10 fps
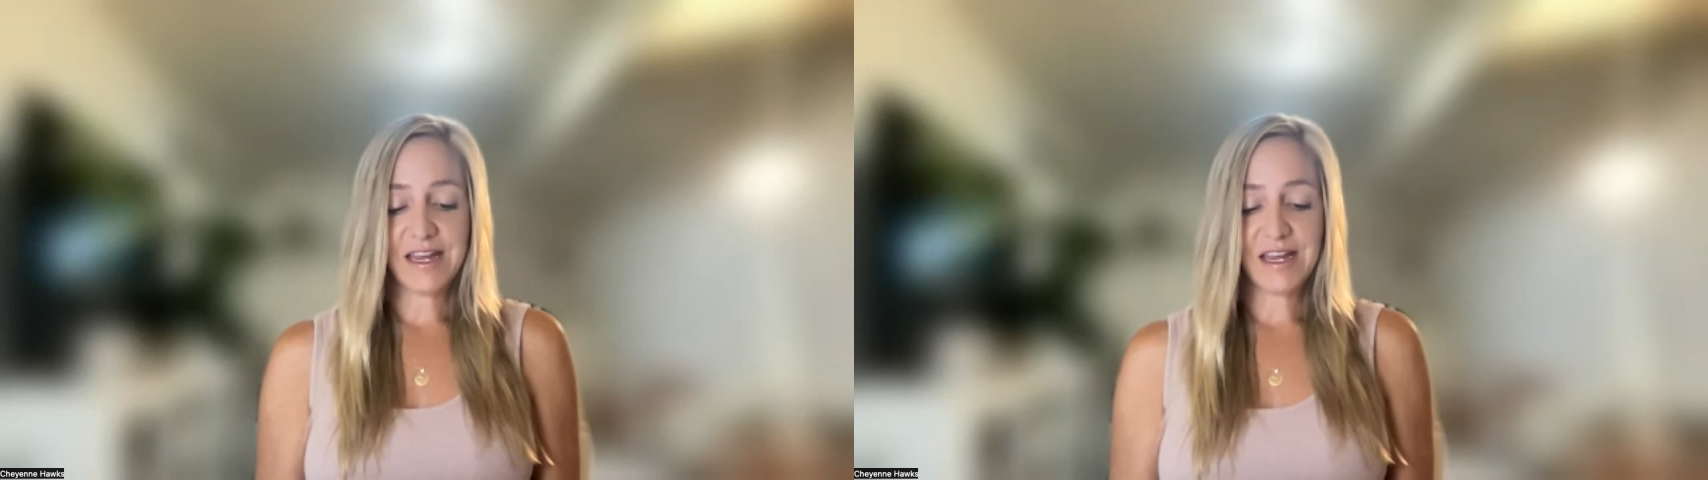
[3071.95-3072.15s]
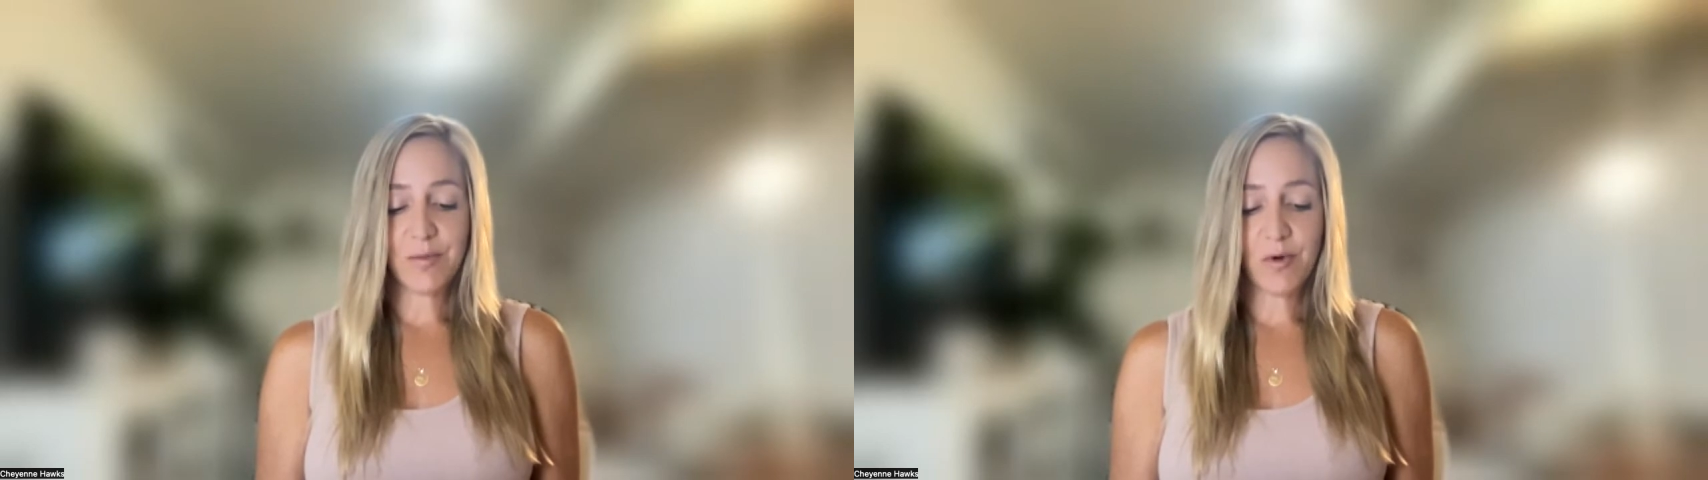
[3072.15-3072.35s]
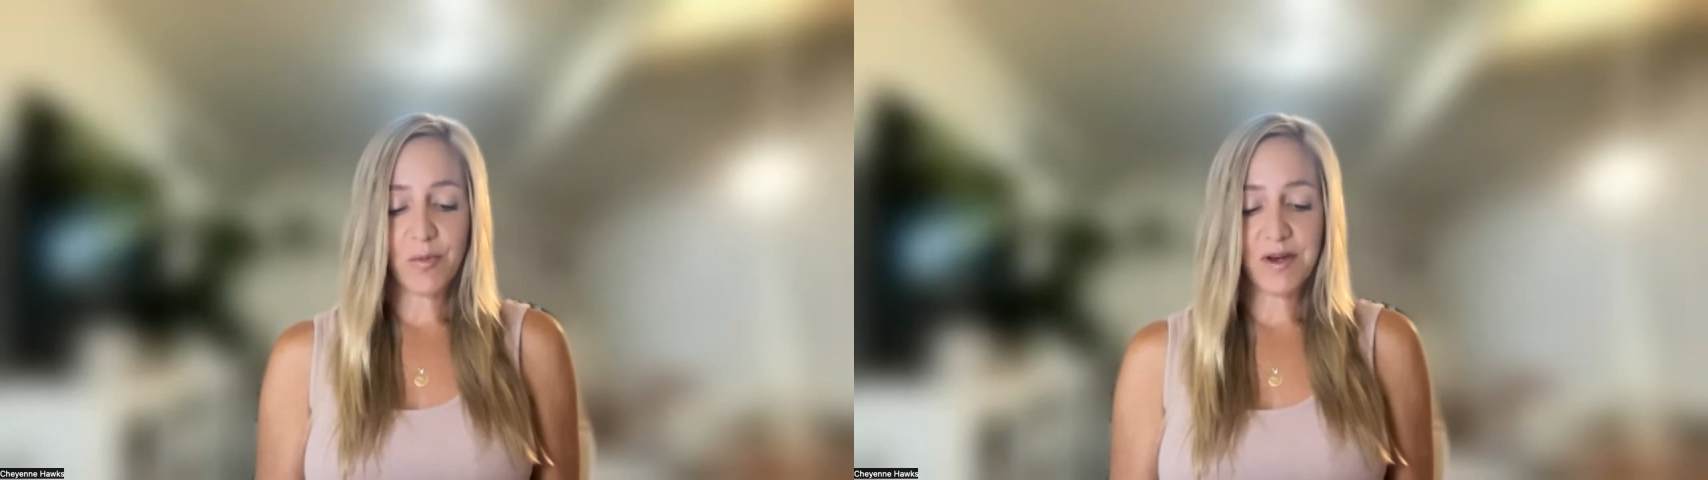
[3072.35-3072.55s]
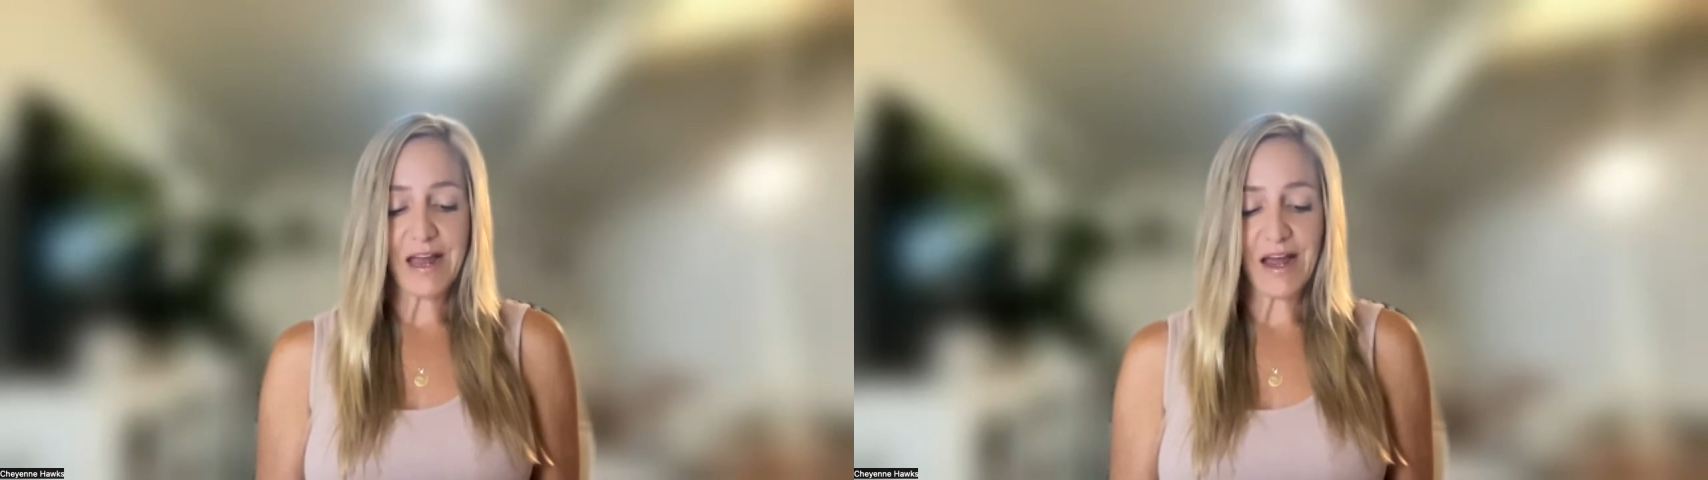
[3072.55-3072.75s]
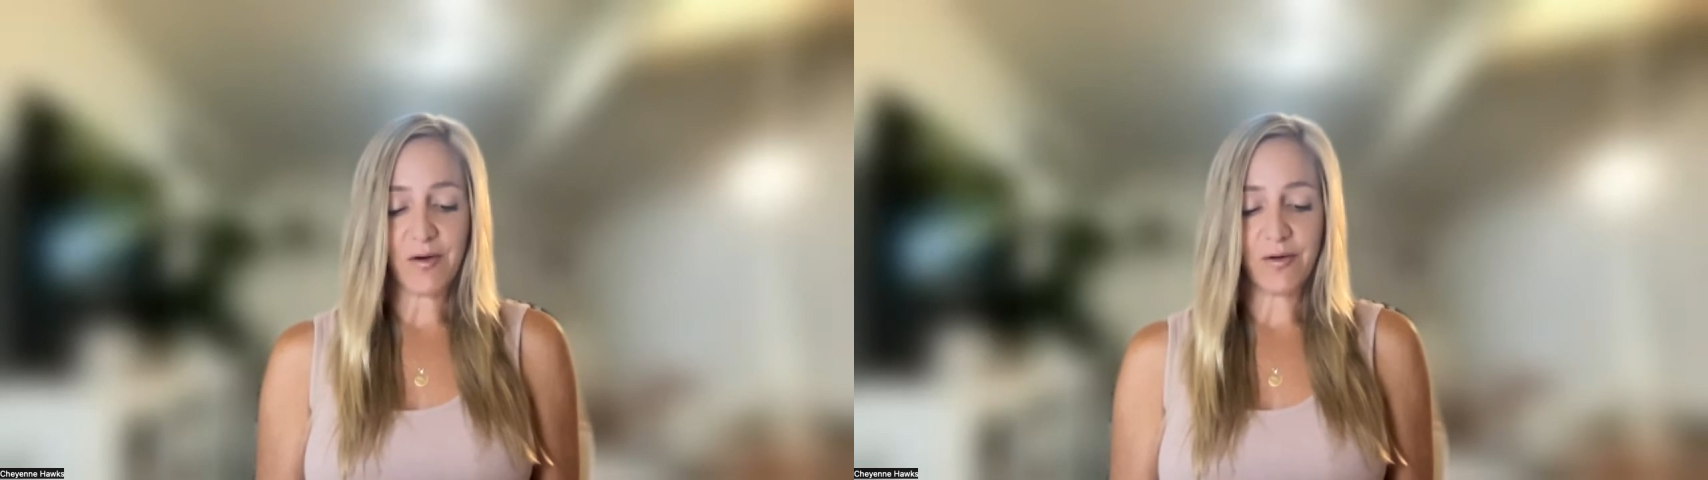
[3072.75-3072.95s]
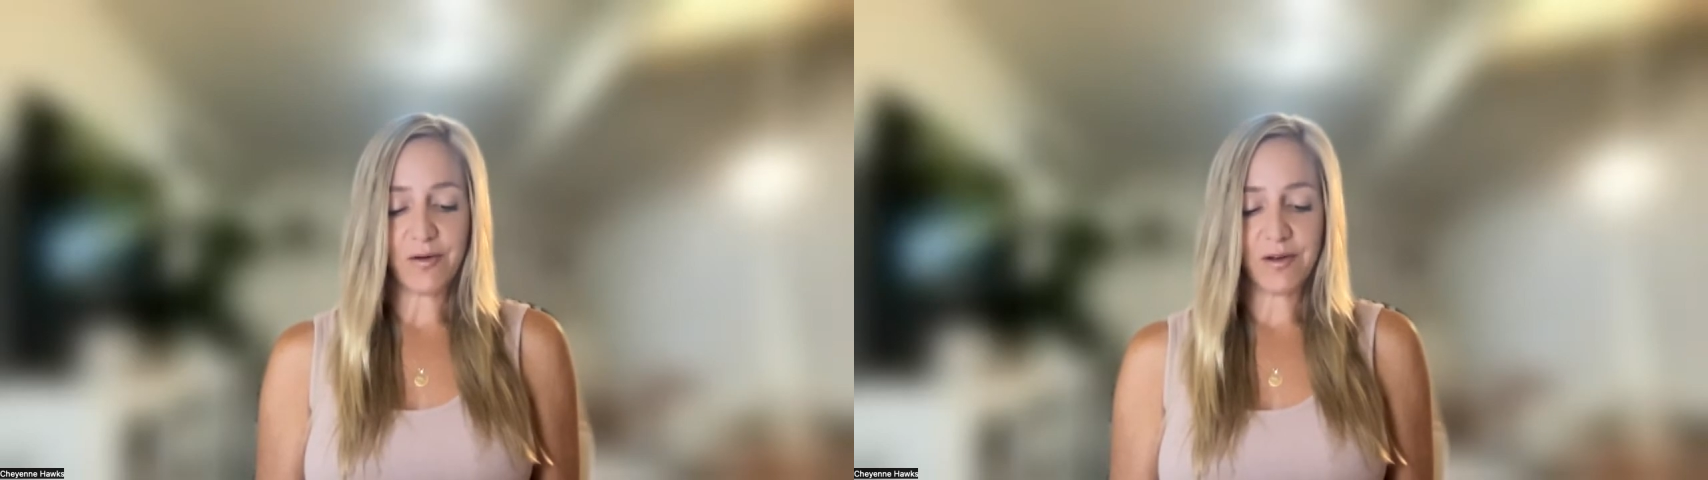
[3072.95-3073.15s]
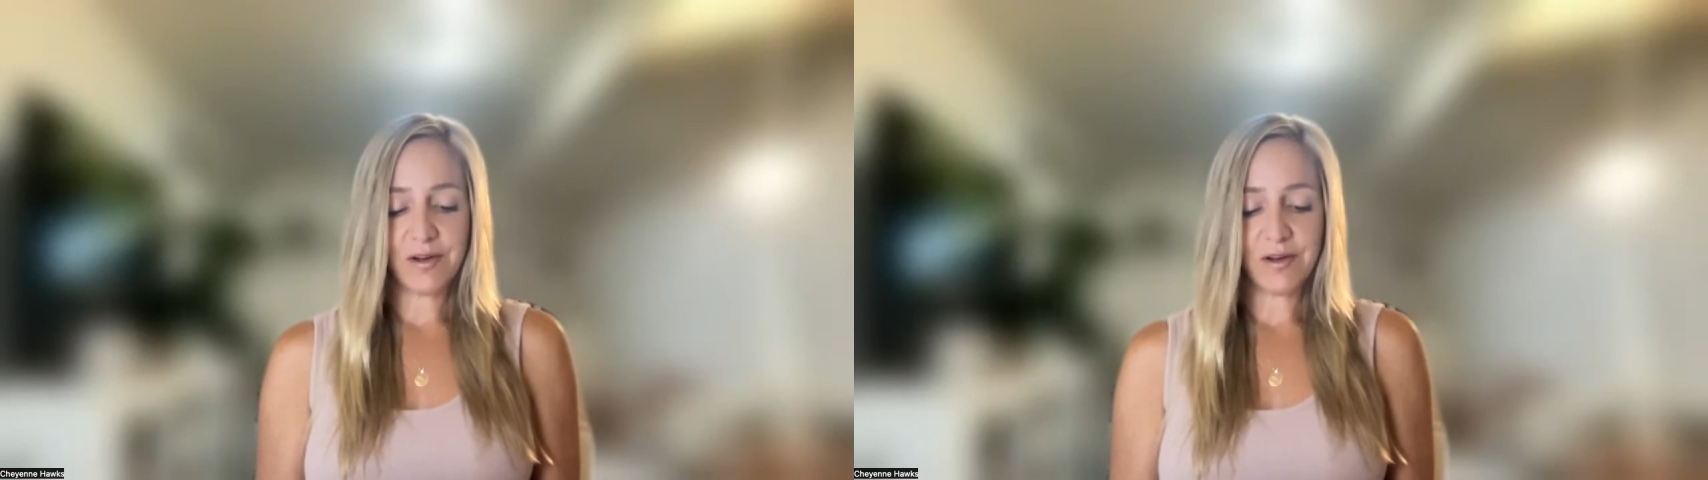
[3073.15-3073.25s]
Take a moment now